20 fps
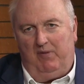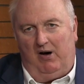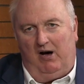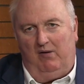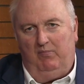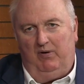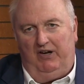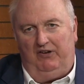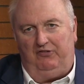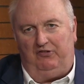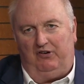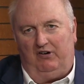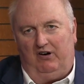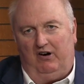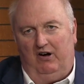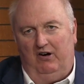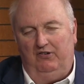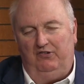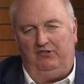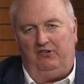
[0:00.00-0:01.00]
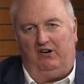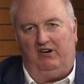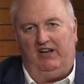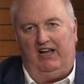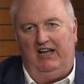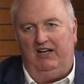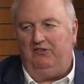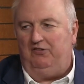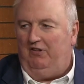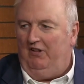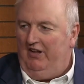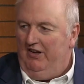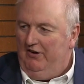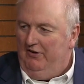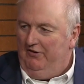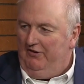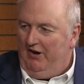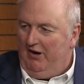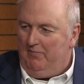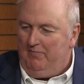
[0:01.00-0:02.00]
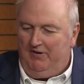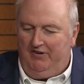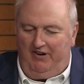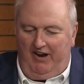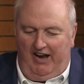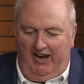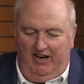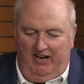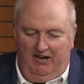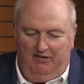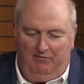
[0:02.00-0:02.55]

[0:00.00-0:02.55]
Bob Weeks, your host. Our guest, Leo Delperdang,